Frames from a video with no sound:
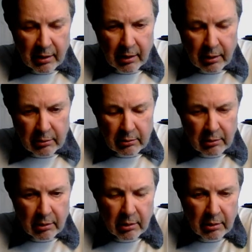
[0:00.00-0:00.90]

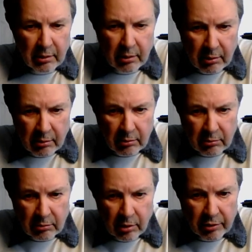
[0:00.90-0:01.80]
and
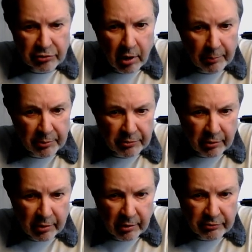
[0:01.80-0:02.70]
look at the
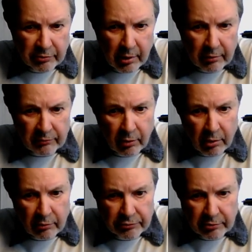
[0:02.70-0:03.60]
opportunities to get
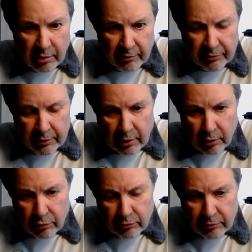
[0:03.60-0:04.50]
involved, see our
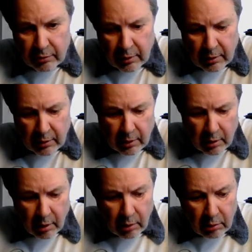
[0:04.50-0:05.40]
videos,
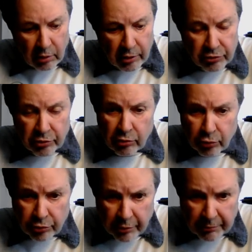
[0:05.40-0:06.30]
look at the
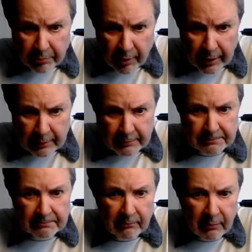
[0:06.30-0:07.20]
Youth Earth Plan.
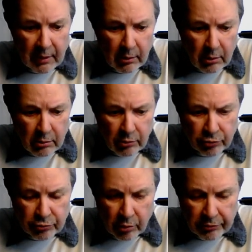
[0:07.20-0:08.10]

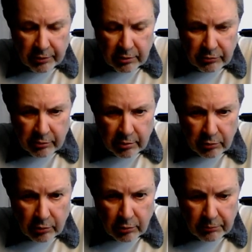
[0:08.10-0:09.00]
Those are all things you can
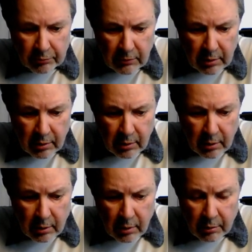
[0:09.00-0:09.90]
do.
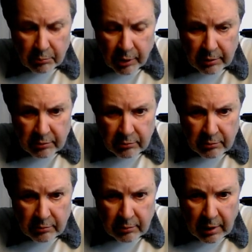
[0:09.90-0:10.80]
But
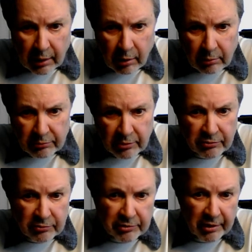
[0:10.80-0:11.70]
now,
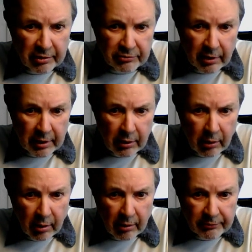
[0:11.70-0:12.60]
this is Jerry signing
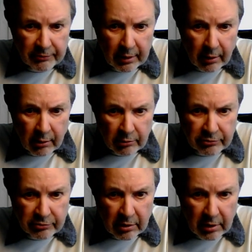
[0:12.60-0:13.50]
off, and I'll
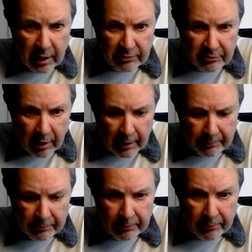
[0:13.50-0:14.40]
see you next
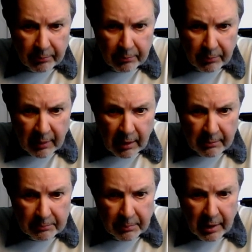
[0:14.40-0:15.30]
time.
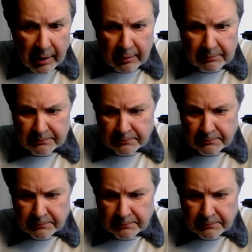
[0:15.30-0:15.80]
Bye.